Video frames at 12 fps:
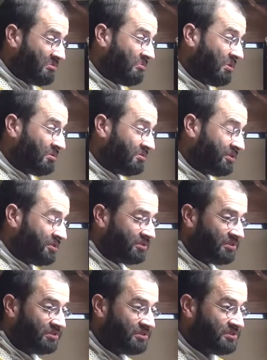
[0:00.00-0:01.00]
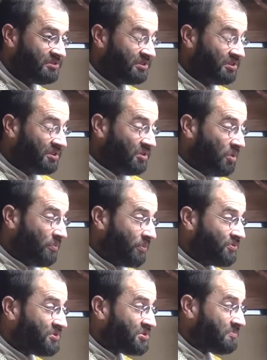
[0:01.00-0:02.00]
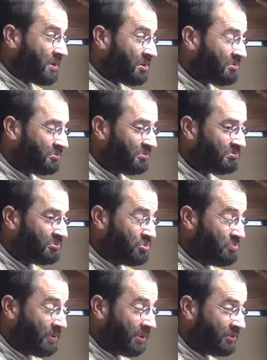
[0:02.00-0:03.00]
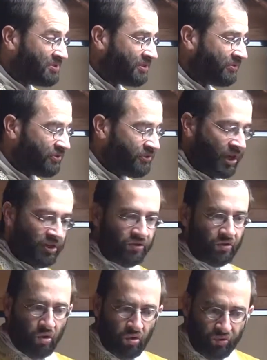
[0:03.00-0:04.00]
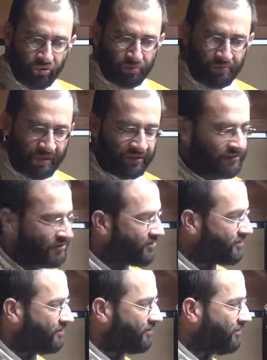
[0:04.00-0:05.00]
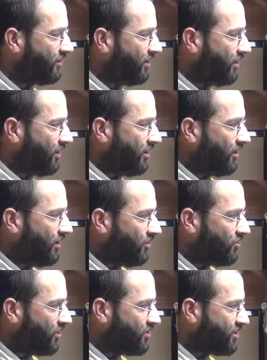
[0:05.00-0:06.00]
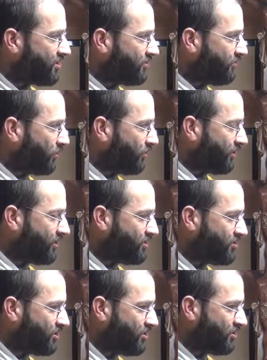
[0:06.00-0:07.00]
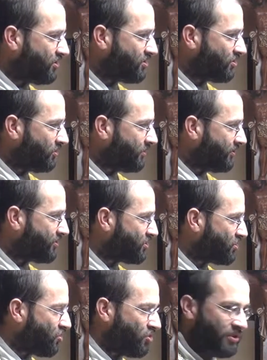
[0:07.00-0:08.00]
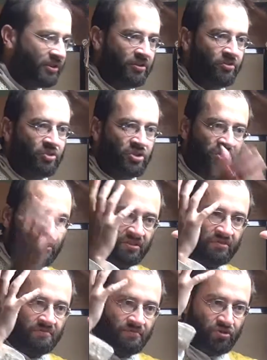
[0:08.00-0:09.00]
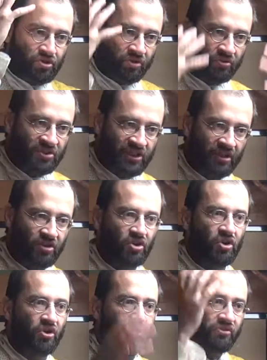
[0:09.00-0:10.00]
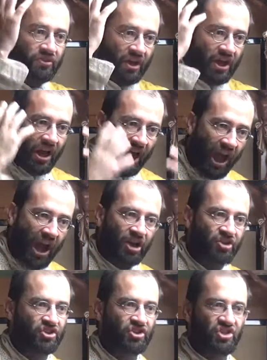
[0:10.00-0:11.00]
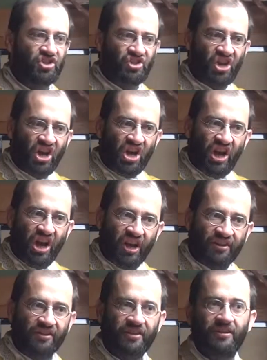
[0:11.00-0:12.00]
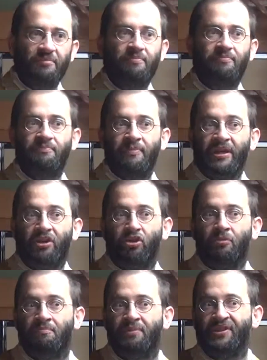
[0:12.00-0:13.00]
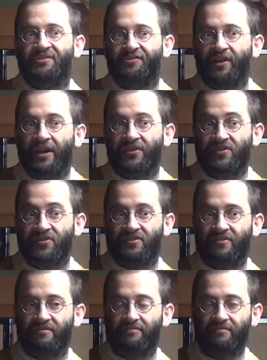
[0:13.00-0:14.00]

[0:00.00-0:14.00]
and he opens his mouth, do penance and everything, and they all do penance. Jonas says, in 40 days the city is going to be destroyed, and then the king puts on a sackcloth, ashes, and they make complete fast,